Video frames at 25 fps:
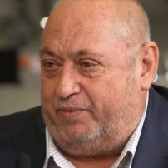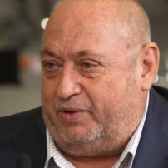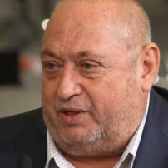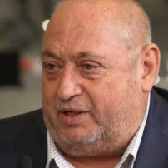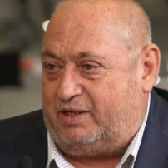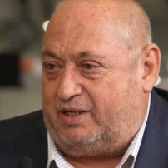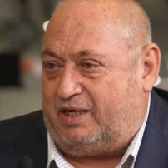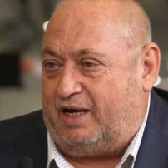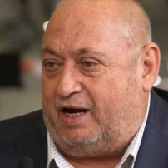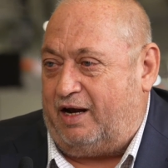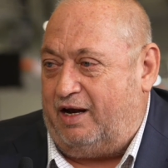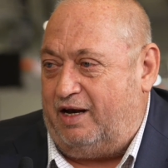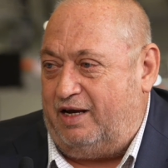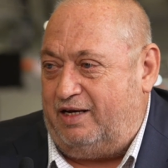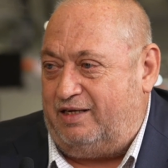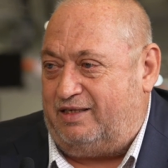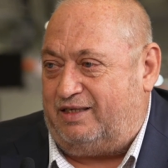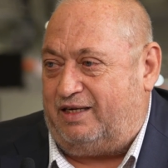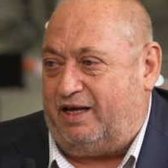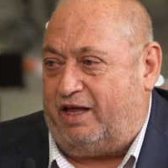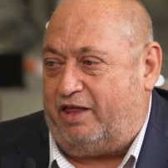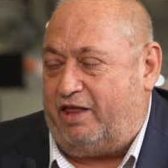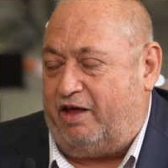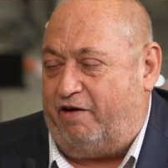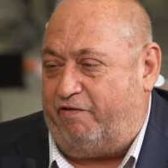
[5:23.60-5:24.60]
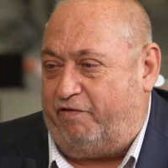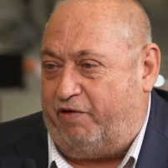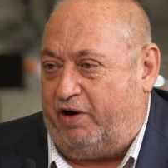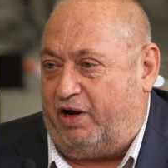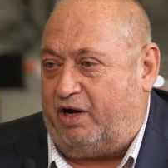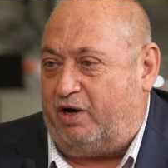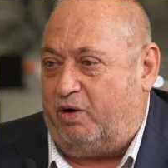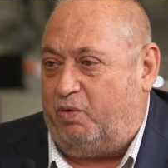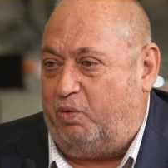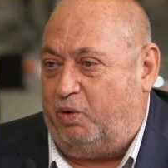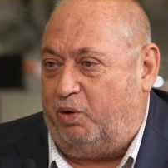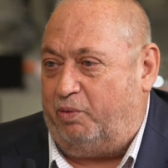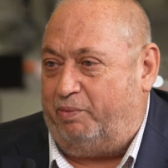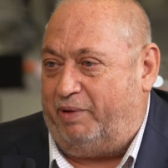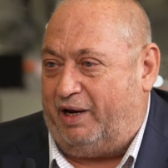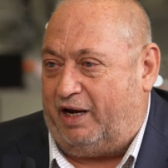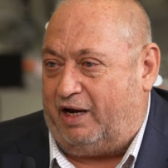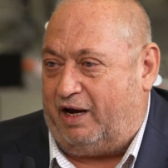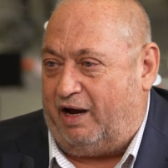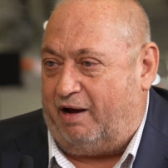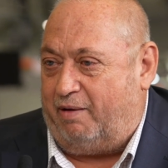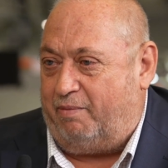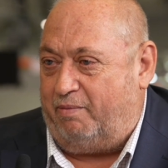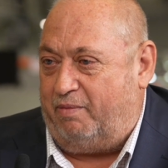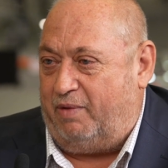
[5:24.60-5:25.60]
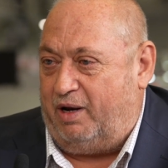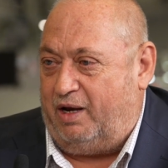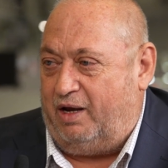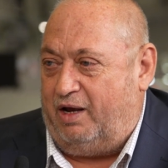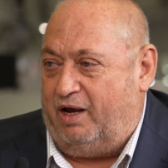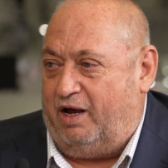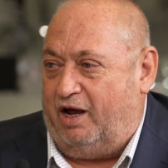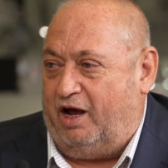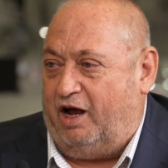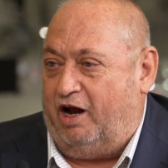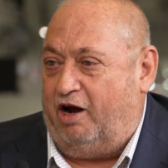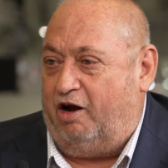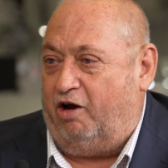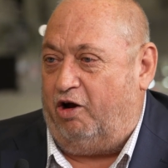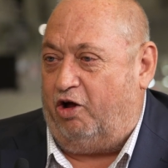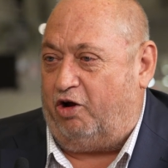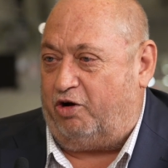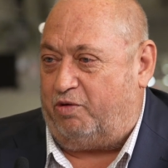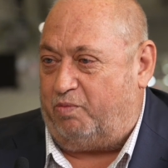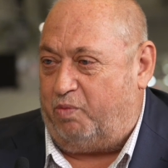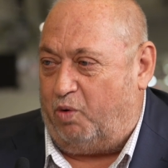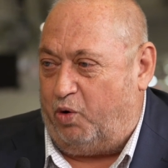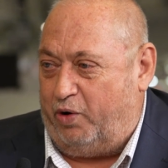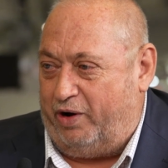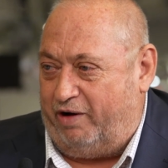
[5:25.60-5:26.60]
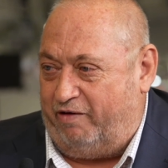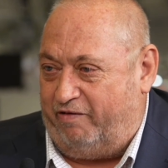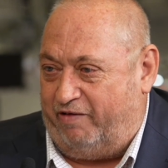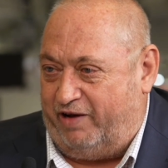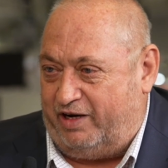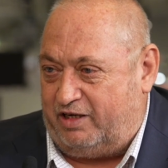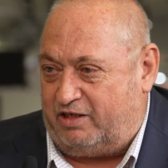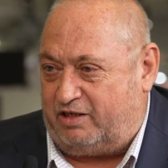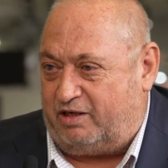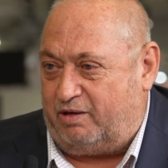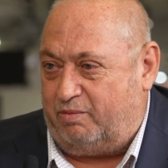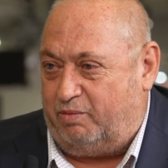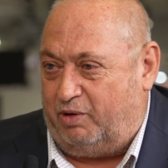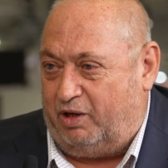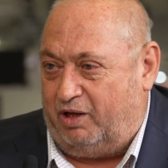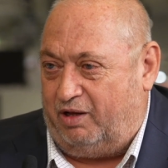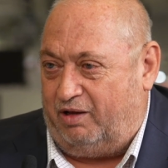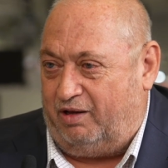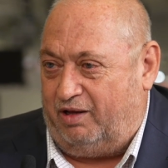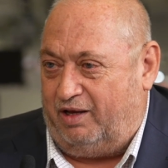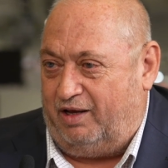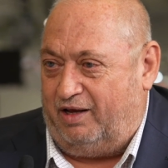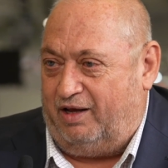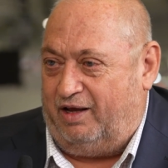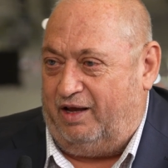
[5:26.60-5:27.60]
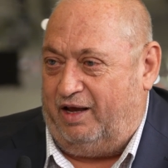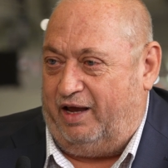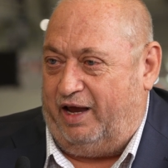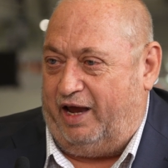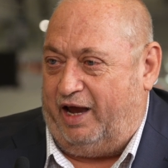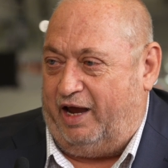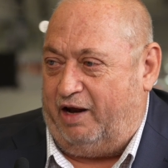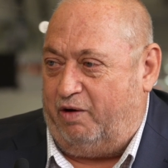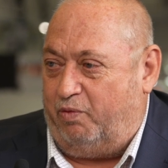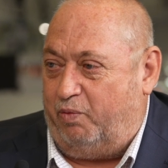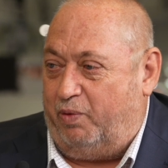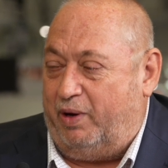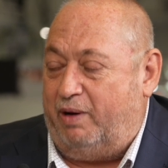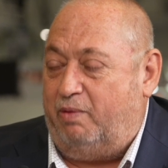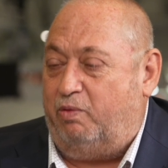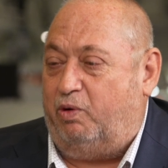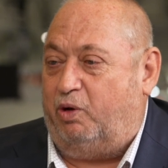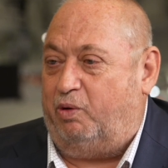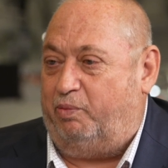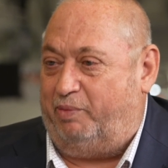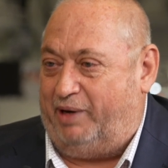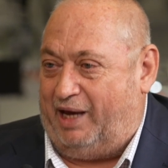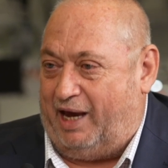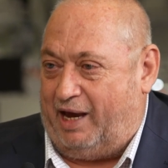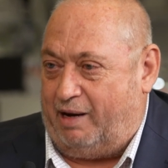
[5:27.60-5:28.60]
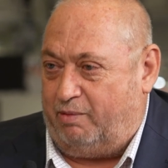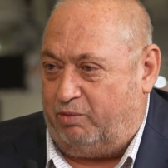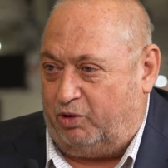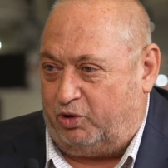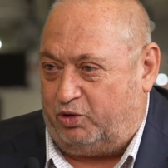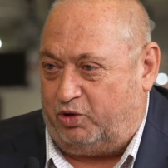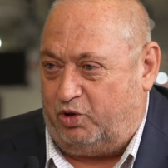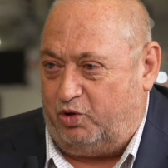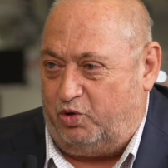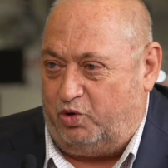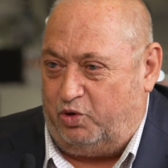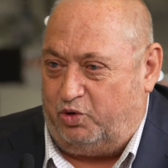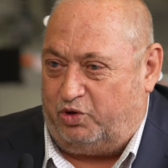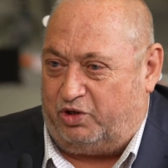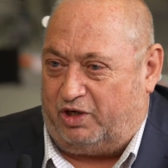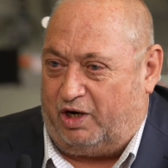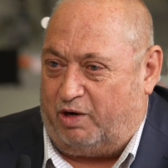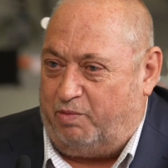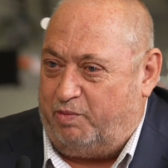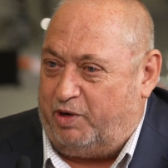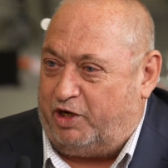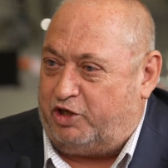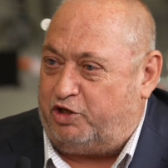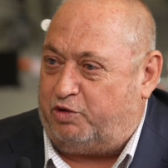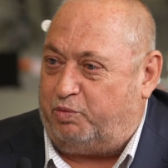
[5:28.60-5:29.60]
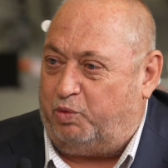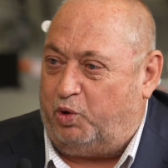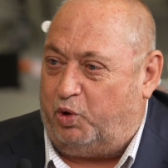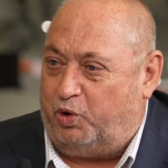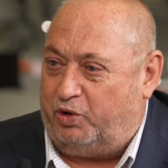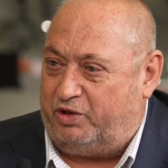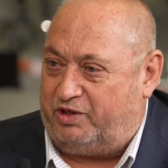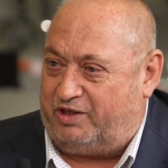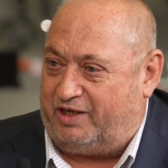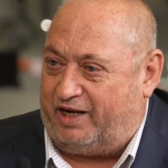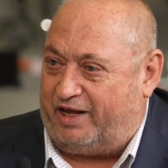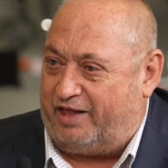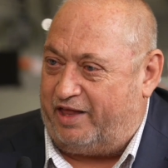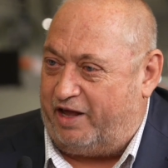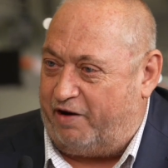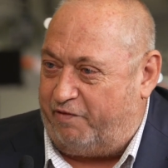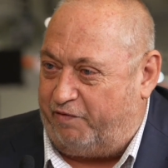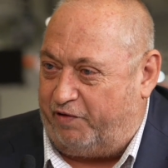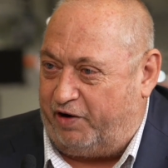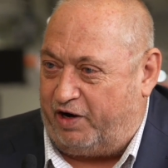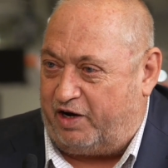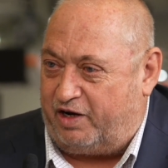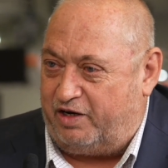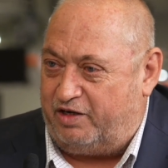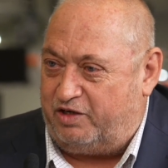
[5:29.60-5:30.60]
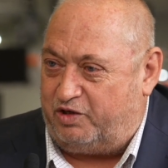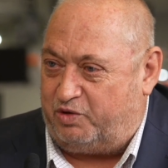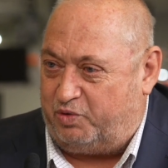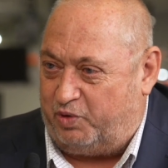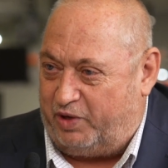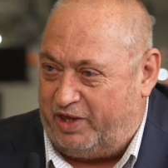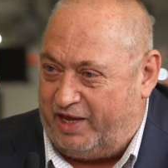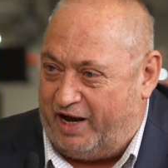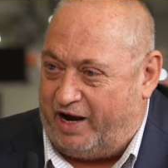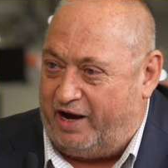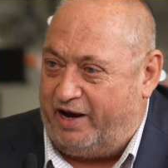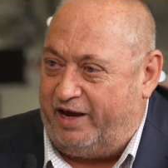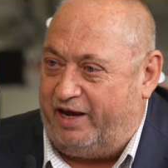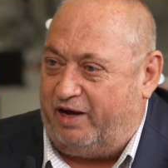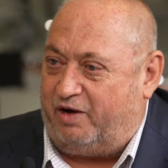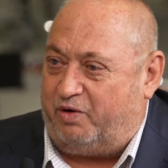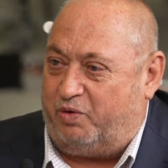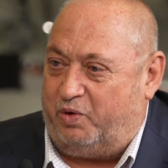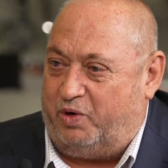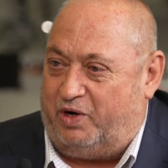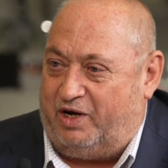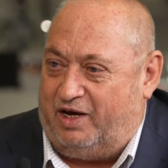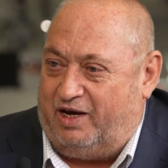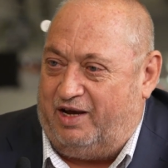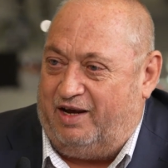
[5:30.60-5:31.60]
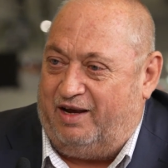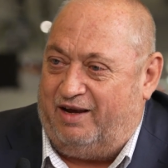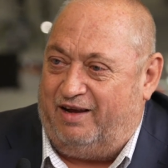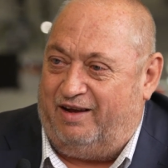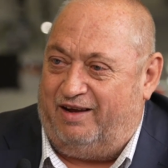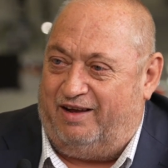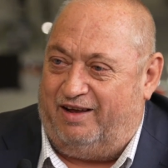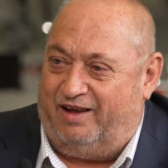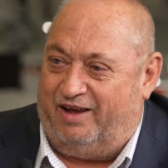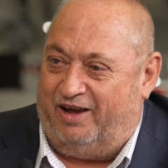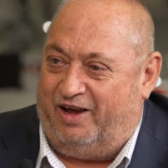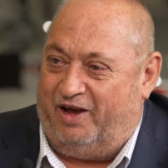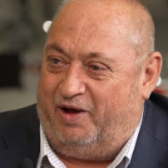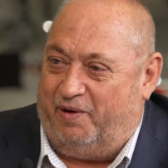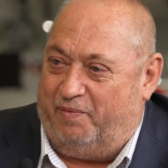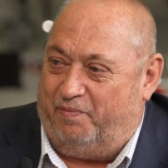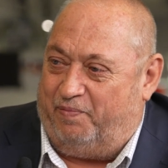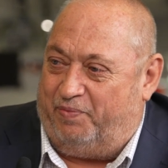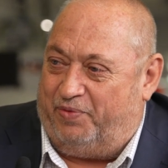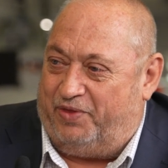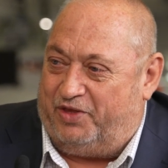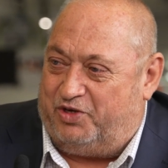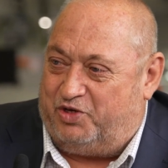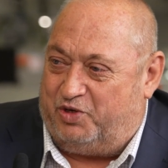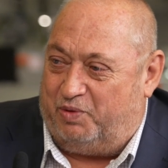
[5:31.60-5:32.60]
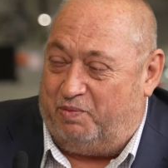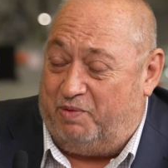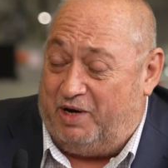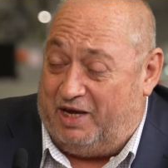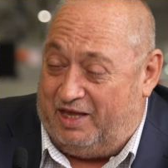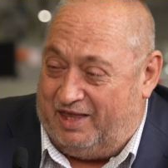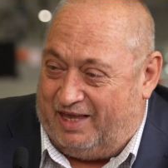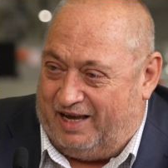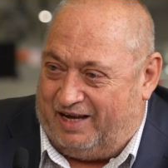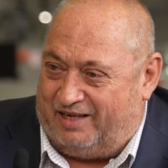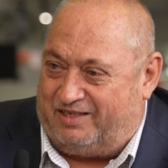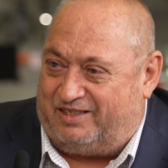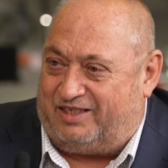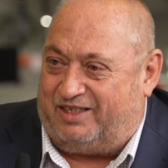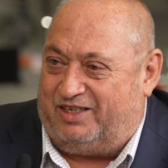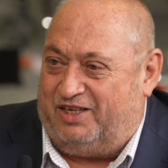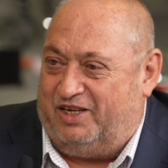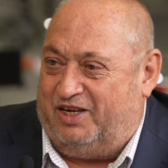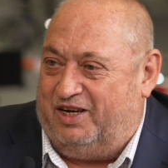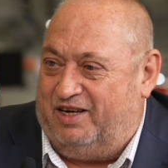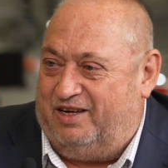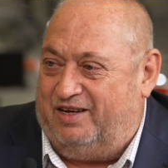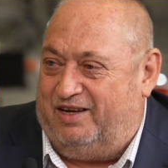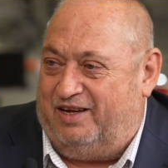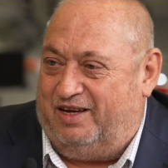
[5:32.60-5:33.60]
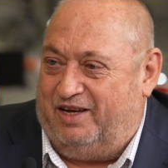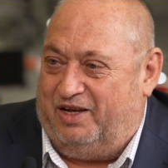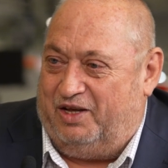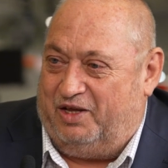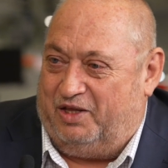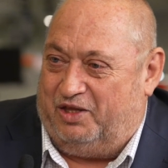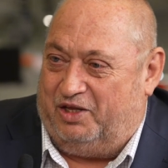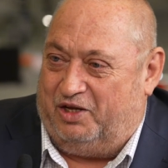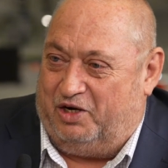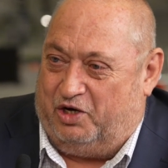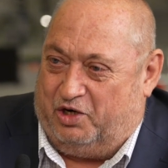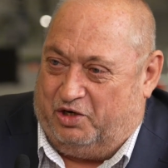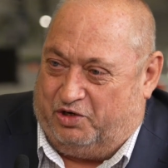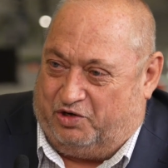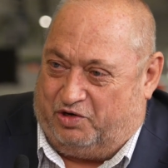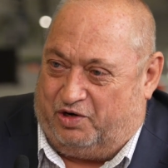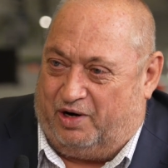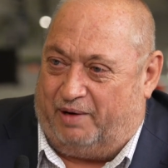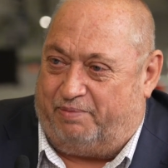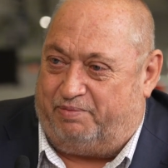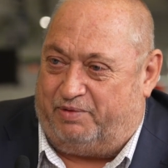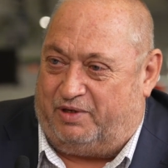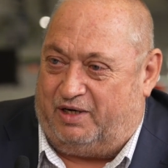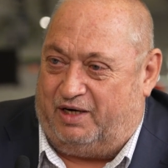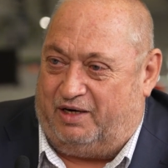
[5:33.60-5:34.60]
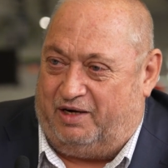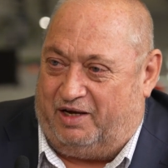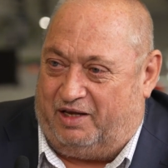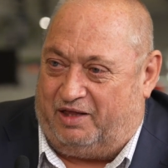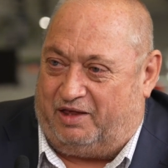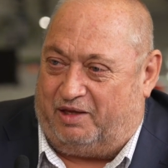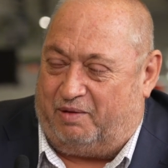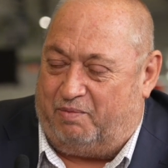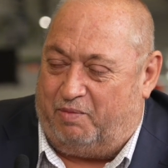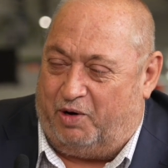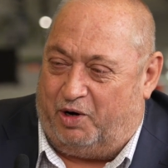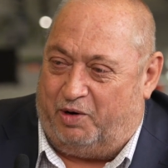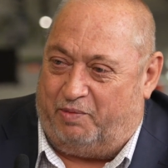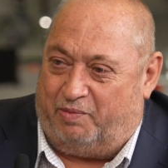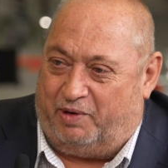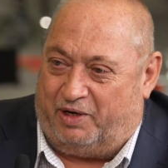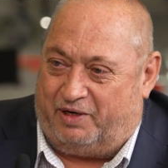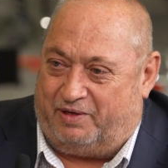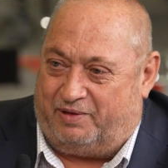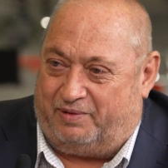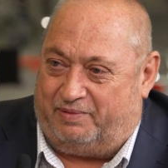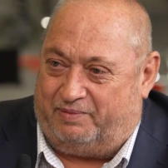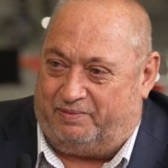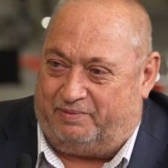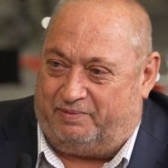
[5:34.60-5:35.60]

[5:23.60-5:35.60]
suddenly South Africa will become a lot more investable, and we will be able to do so much more, South Africans, with our equity. To me, that's the disruptor at the moment.